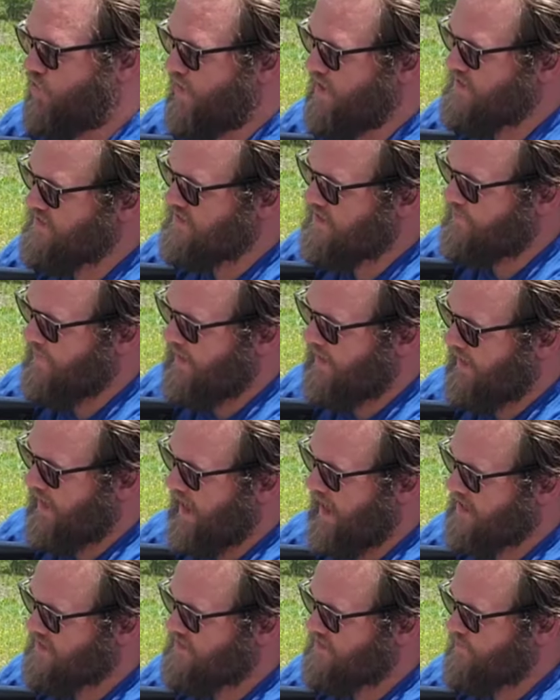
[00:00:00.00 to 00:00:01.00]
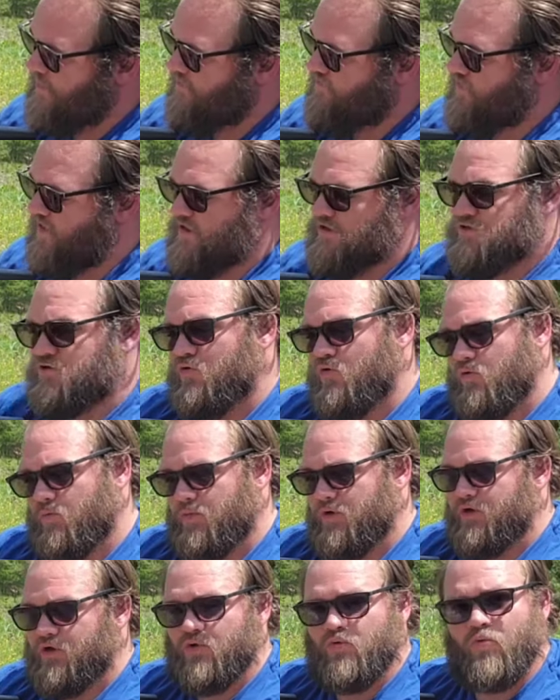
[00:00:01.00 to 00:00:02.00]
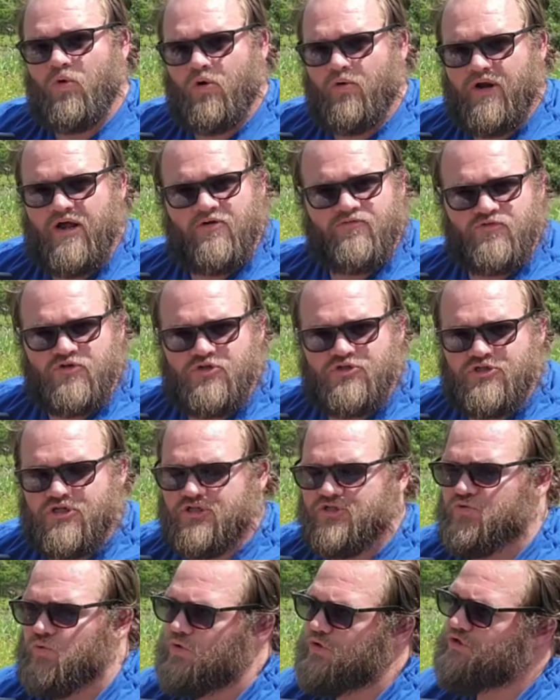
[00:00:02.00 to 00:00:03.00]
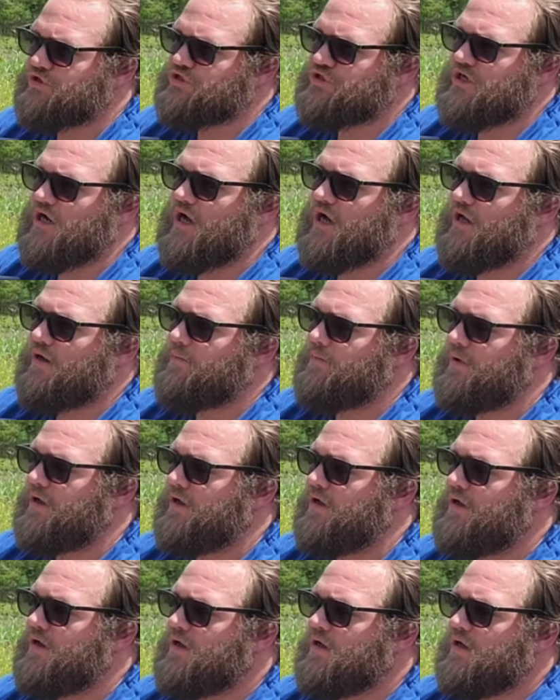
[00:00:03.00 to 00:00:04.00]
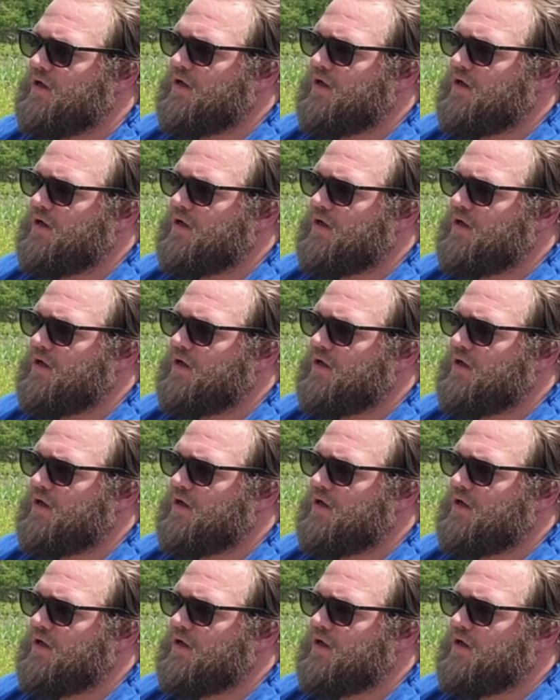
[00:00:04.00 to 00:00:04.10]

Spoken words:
a crazy amount of gas in my face. Normally you won't after just one shot, but